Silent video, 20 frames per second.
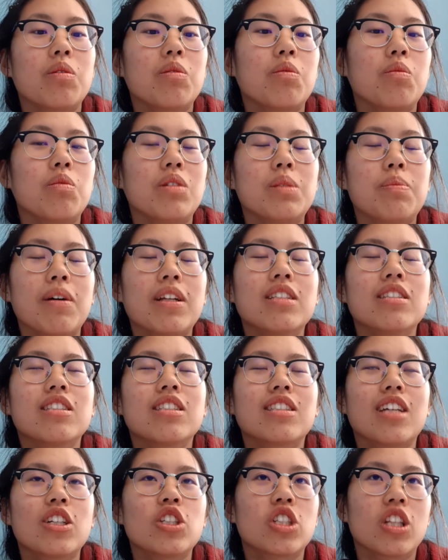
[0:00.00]
we spent
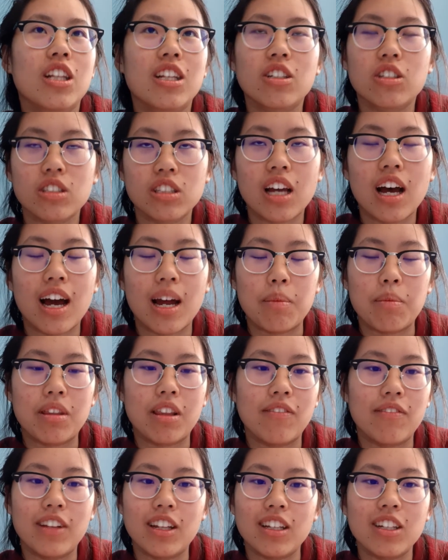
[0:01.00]
such little time in the
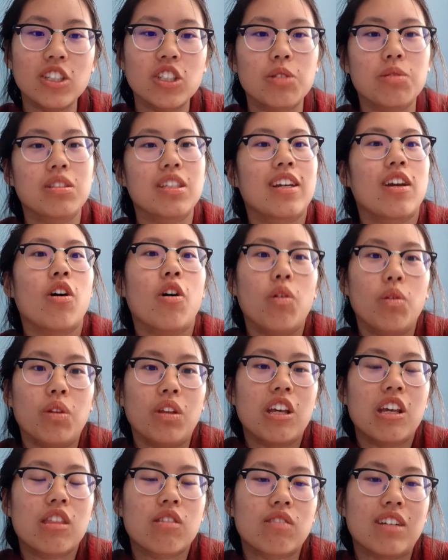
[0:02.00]
village. It was like only
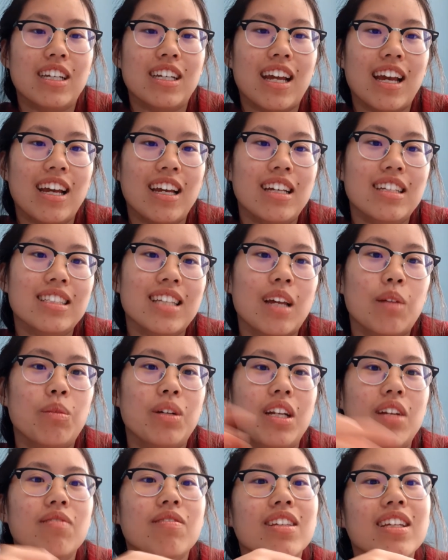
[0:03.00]
3 days, and we
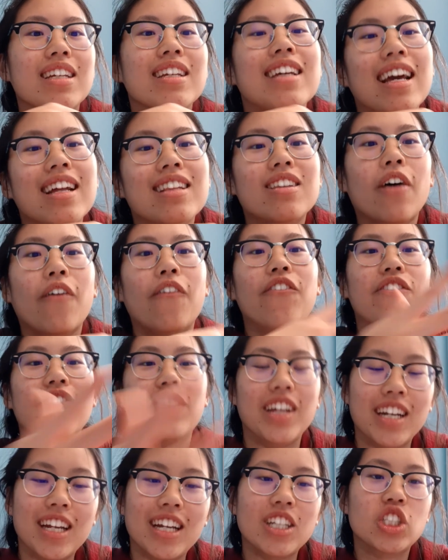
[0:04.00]
didn't really get to
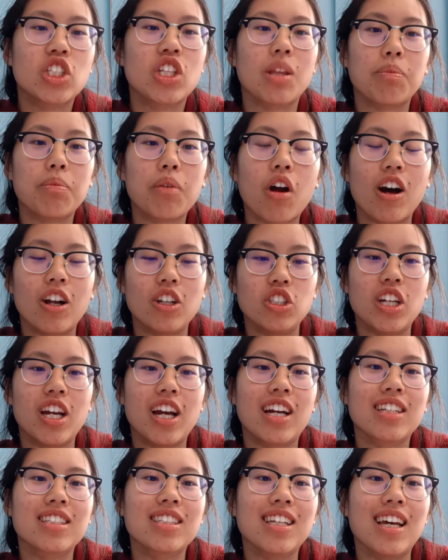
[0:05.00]
finish the
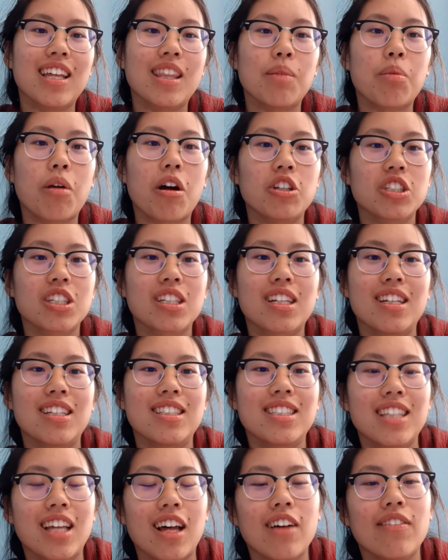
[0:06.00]
project. And the project
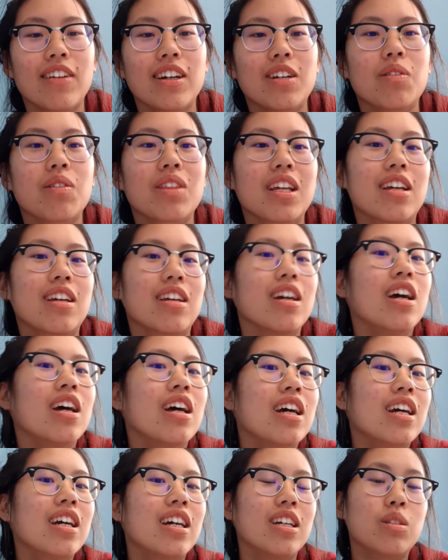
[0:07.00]
itself, I don't think,
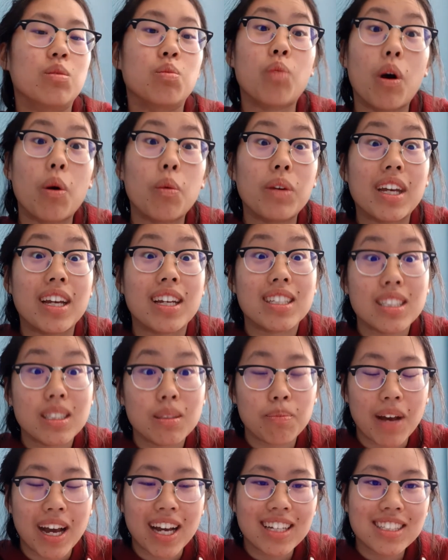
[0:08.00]
is what we
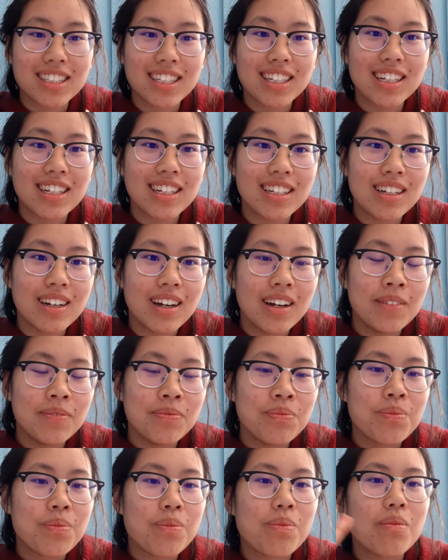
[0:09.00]
expected.
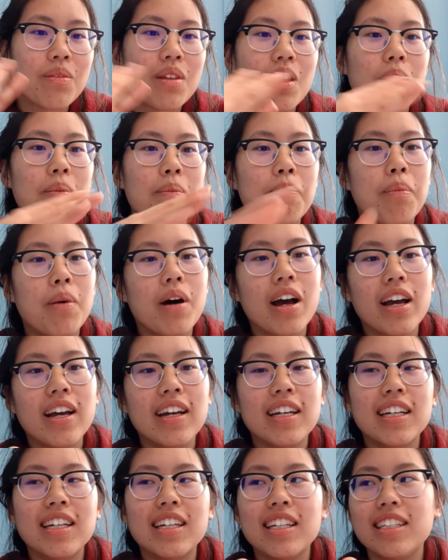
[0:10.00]

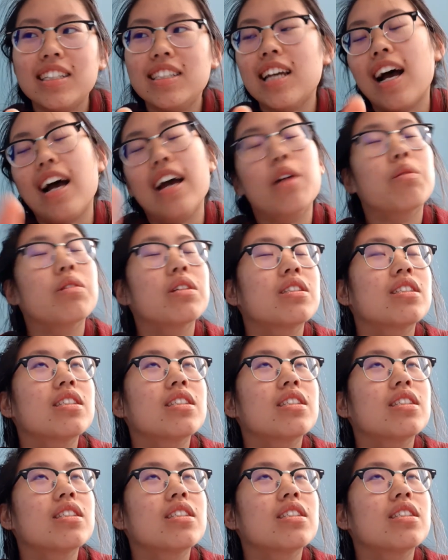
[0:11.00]
But yeah, it was